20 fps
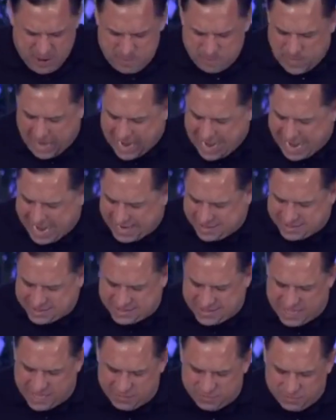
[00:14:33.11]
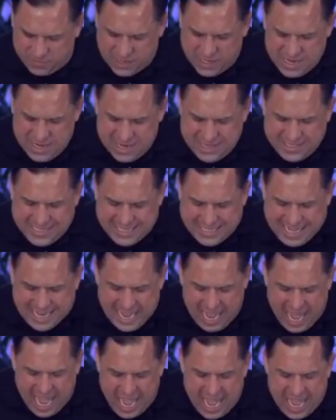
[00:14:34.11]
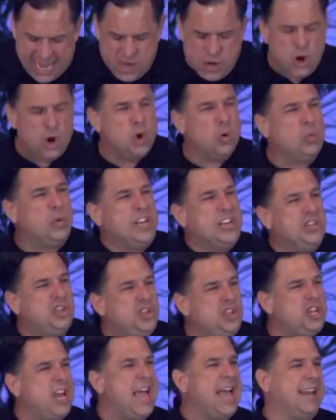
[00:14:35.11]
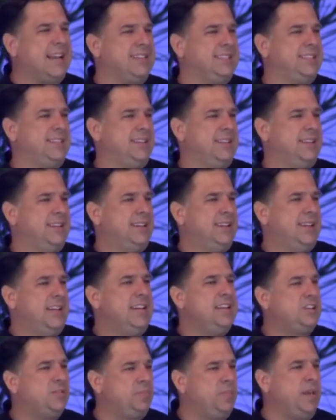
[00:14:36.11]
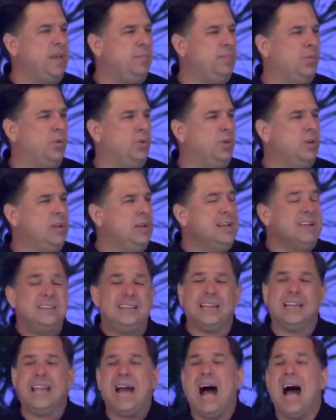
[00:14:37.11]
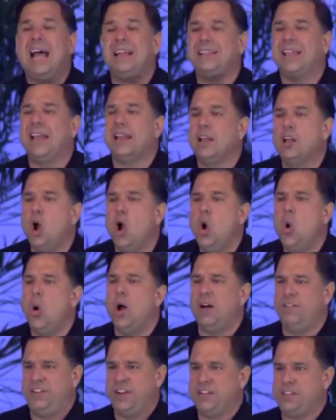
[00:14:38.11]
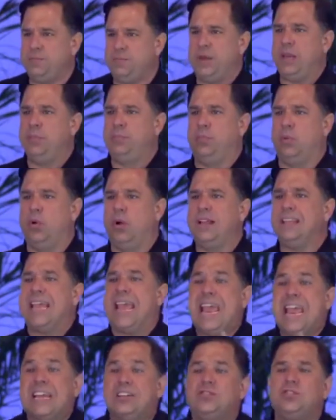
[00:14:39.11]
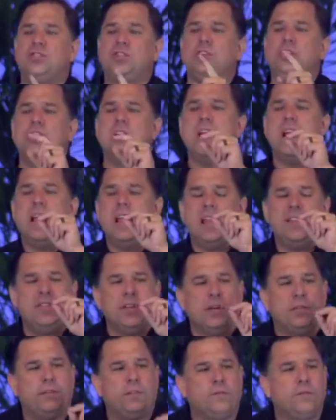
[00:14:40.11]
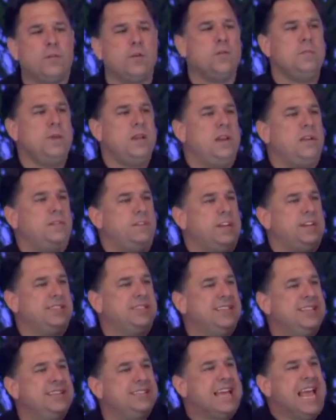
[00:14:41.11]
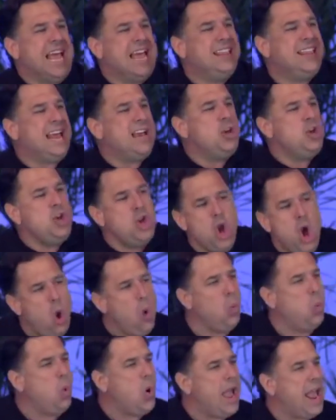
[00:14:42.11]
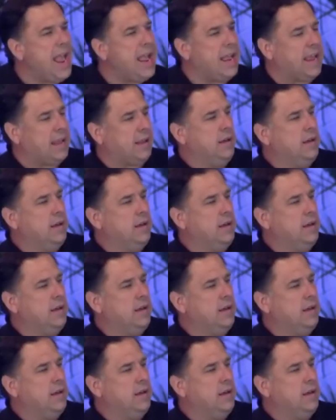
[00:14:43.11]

I asked them, did God reject his people? Did God let go of his people? And the answer in the affirmative is this, that no way